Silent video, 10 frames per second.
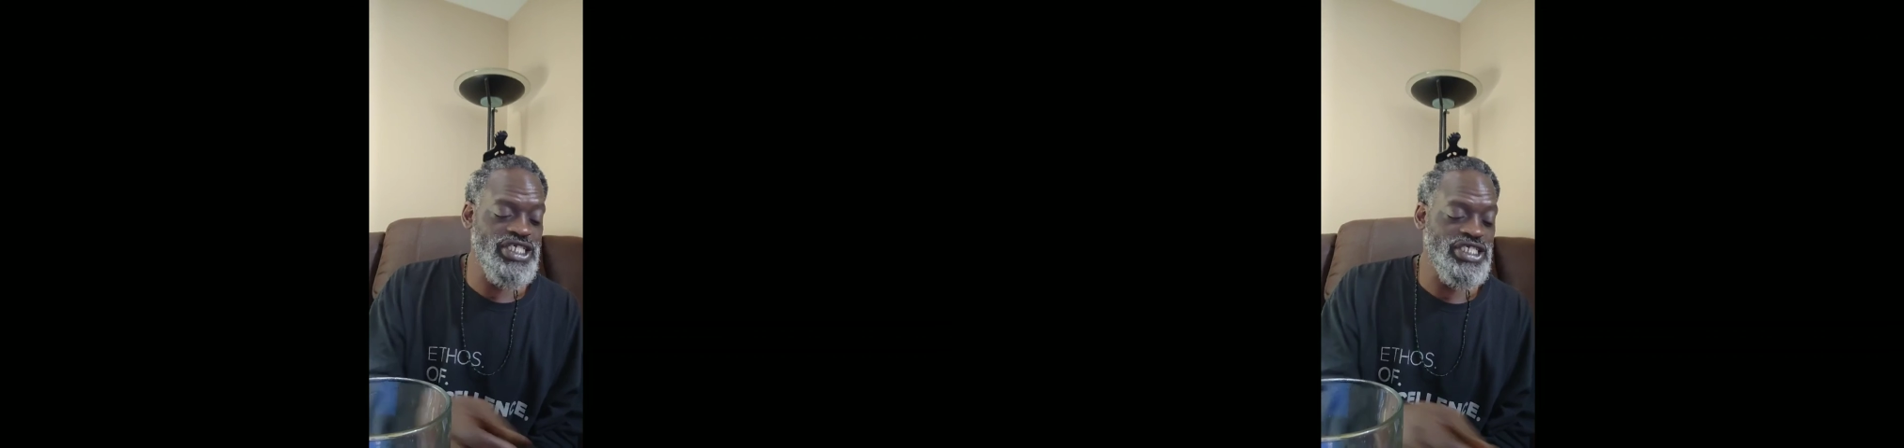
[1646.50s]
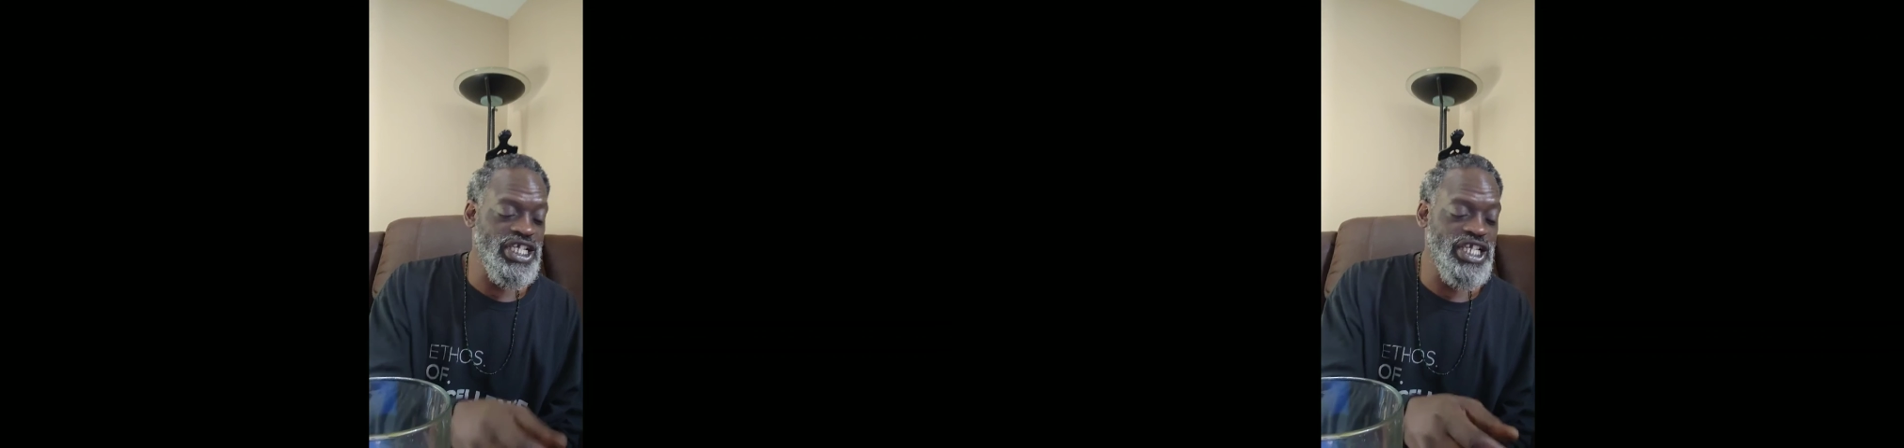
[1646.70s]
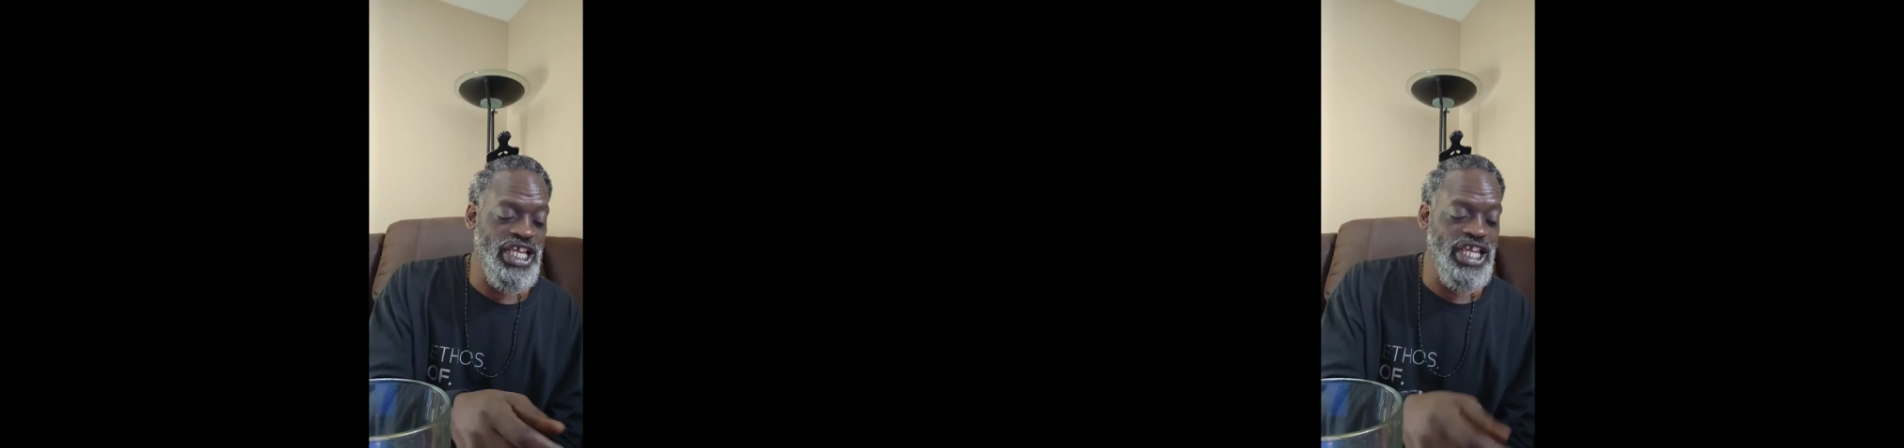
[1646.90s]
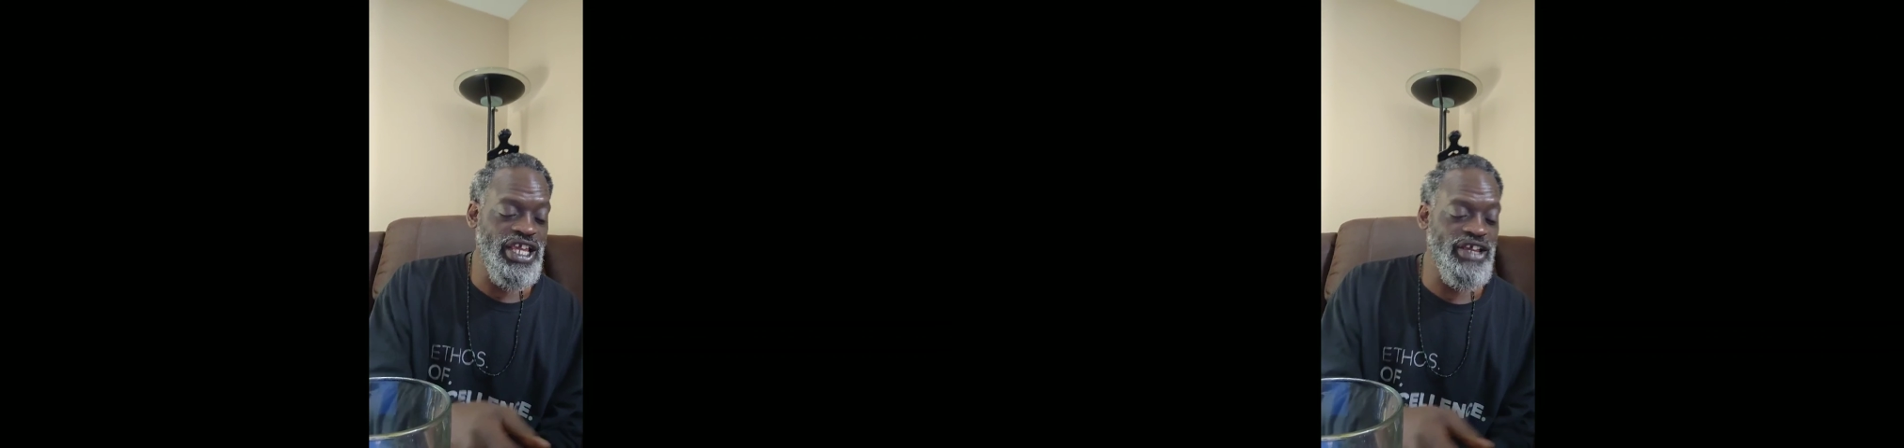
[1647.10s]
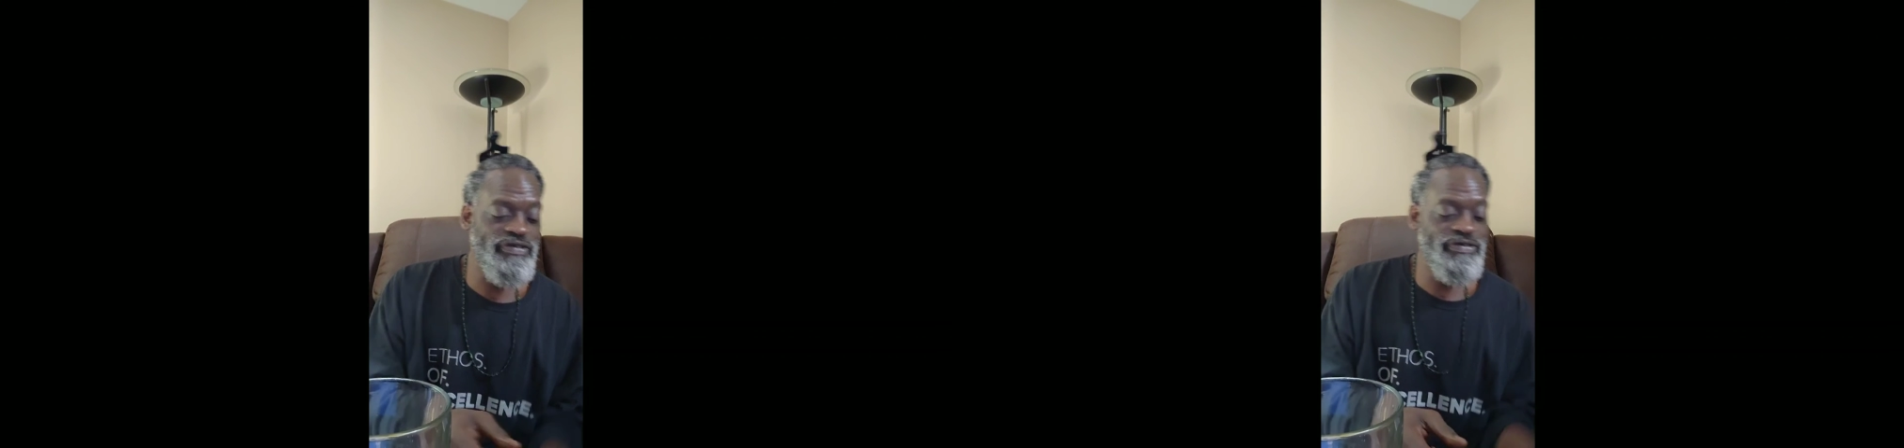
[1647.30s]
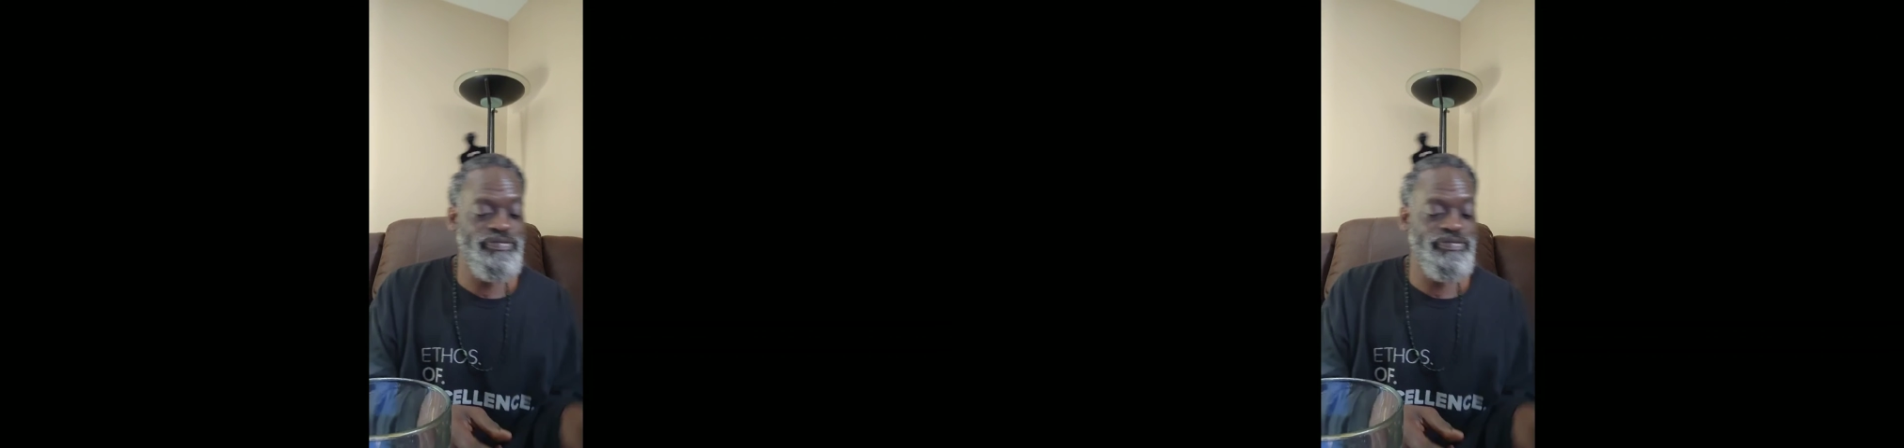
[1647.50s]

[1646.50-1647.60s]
see if